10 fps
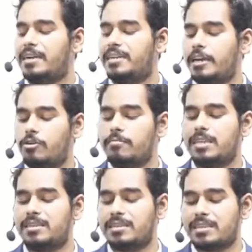a 10 ohm
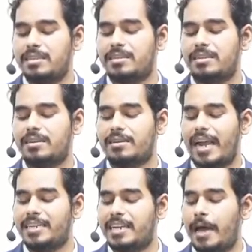resistance in the
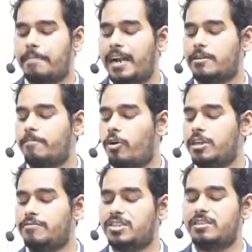right gap at a
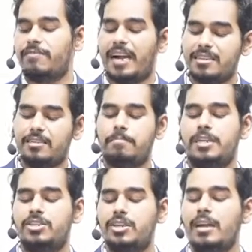point which divides the
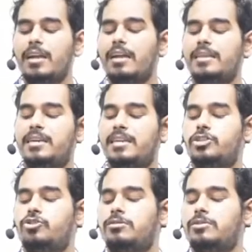bridge in the
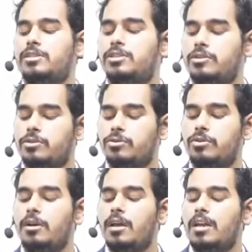ratio 3:2.